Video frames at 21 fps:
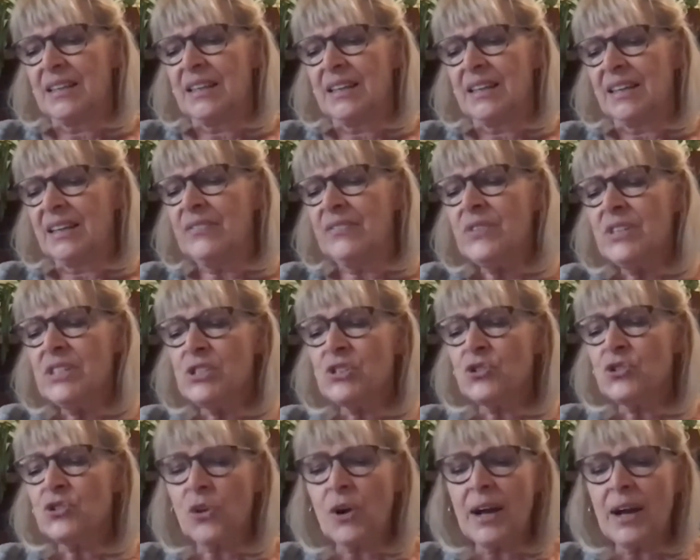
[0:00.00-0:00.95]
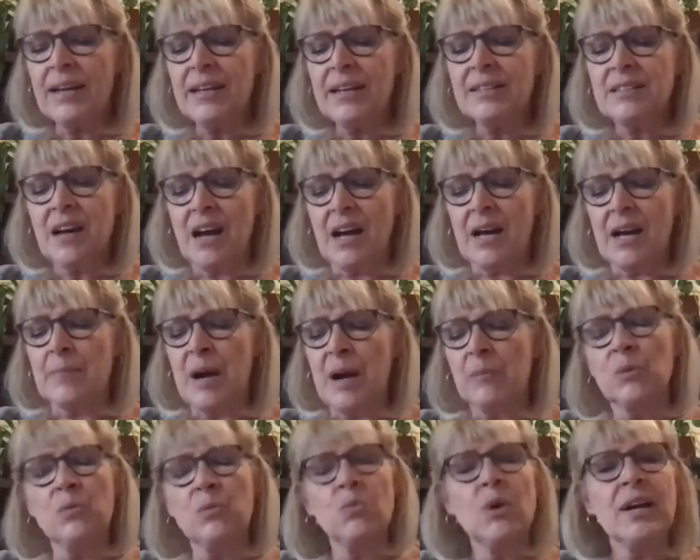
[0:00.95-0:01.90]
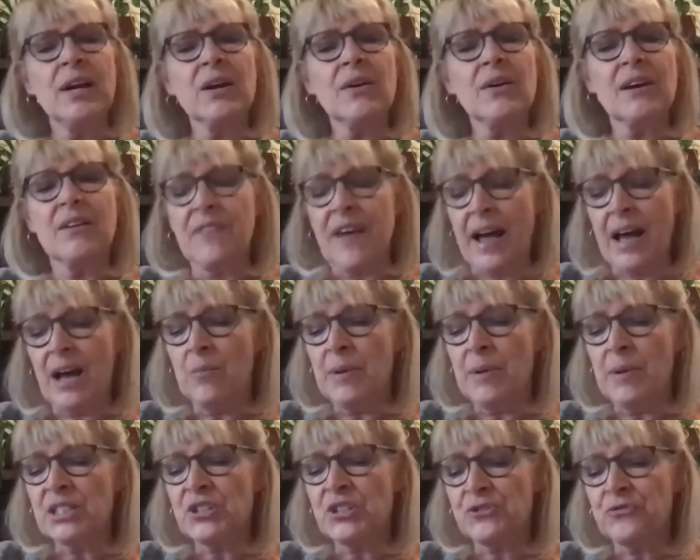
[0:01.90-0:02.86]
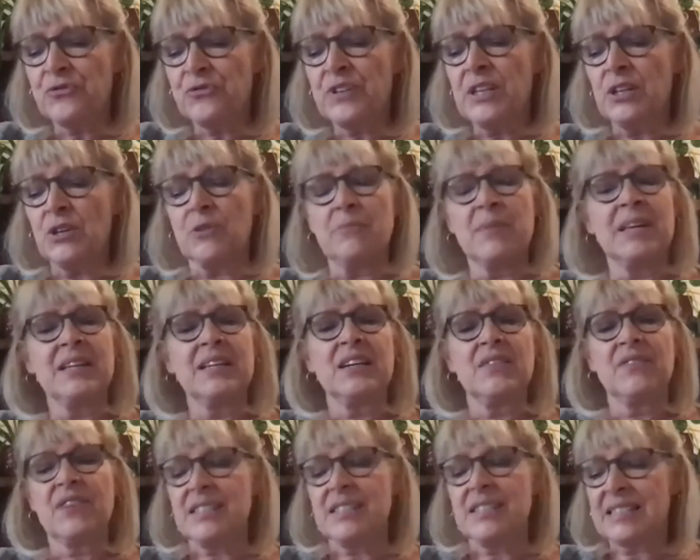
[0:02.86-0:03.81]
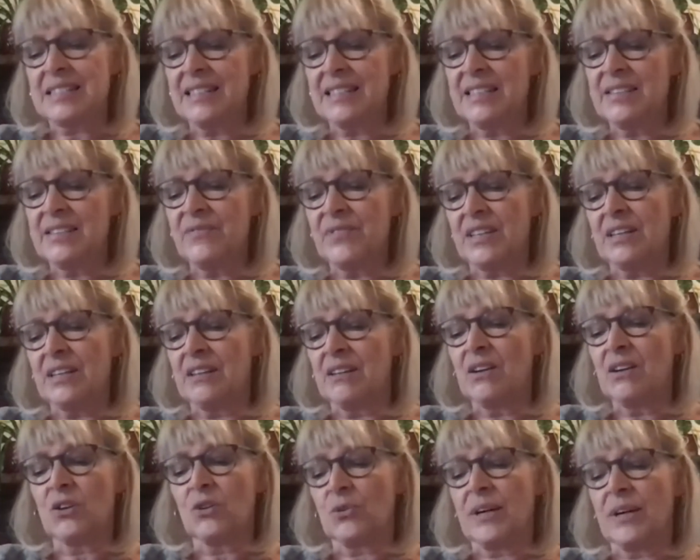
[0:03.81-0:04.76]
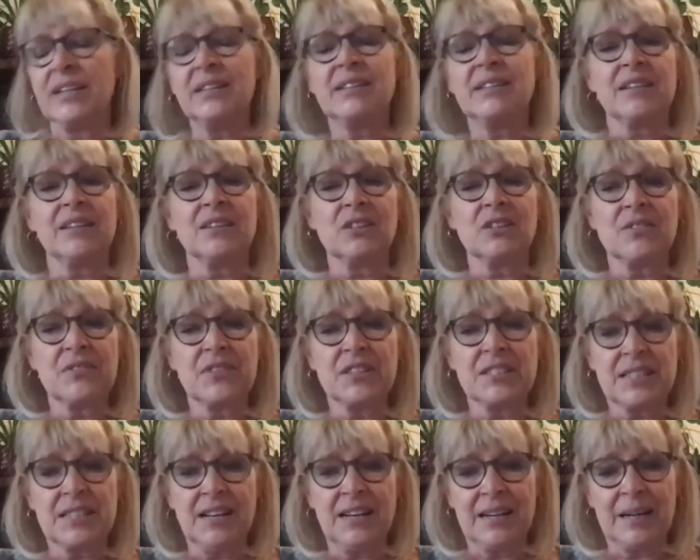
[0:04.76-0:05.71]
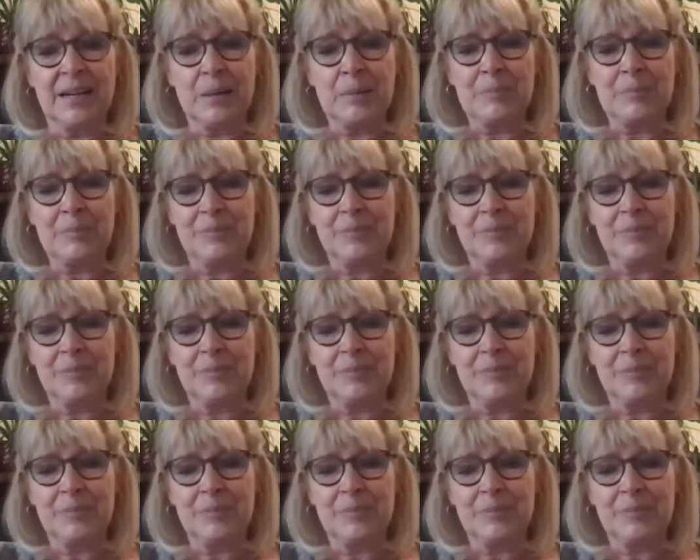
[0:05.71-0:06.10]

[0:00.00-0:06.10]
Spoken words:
In this trying time, I'm aware of how much fear many of us live in a great deal of the time.